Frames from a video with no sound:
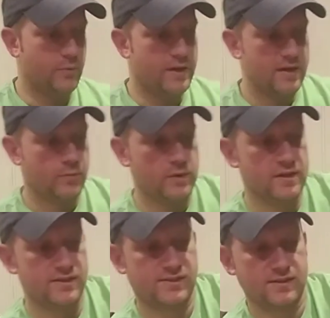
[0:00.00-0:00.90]
when it
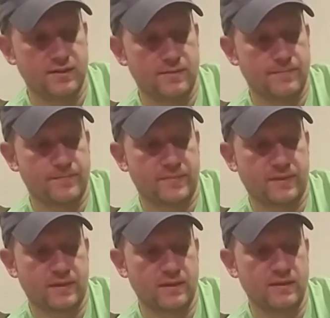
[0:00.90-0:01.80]
was
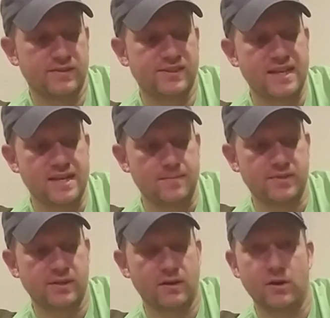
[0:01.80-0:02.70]

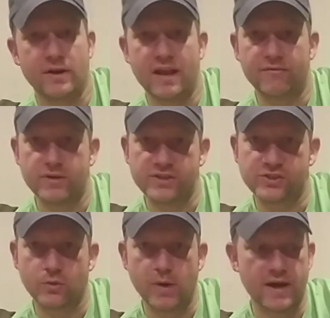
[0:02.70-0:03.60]
seamed on every
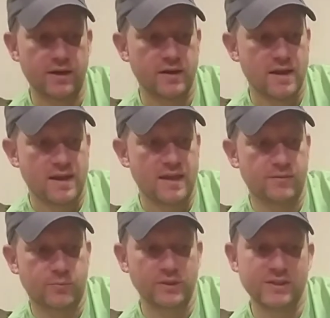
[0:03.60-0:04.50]
square,
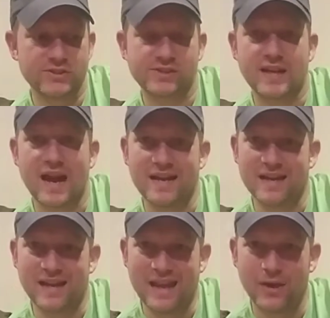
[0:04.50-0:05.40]
it really just kind
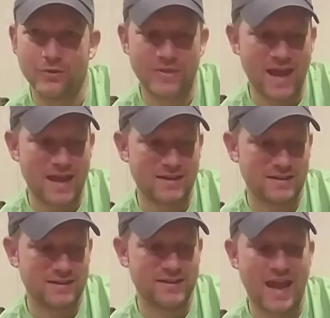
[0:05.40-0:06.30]
of held that
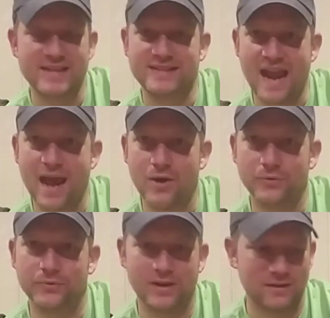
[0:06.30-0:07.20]

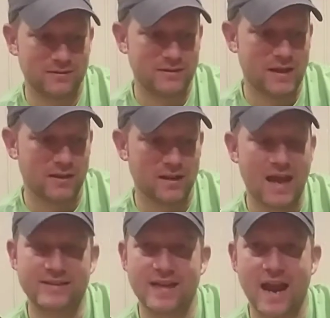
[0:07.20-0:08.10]
down a
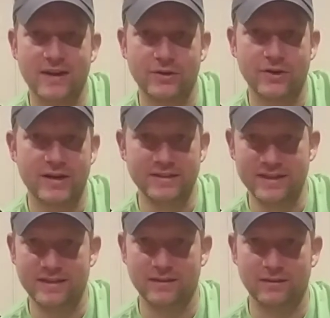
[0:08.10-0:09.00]
lot tighter, and it
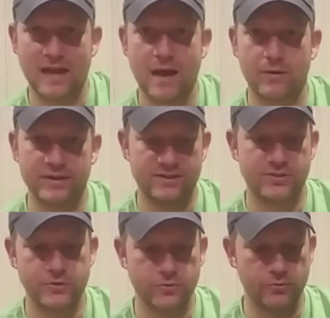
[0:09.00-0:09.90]
didn't allow it
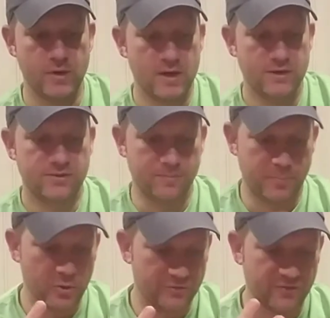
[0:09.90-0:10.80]
to
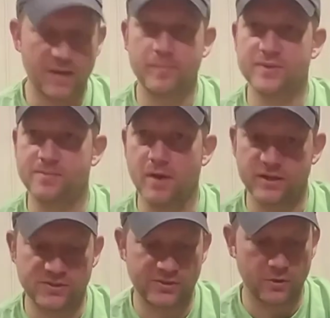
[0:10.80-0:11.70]
poof up as
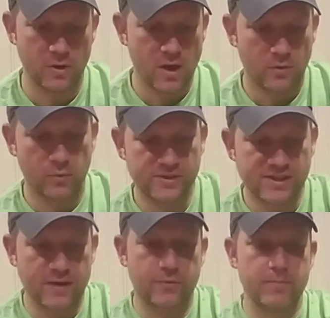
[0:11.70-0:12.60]
much. So once
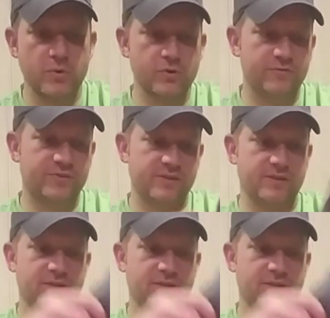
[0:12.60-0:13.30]
I removed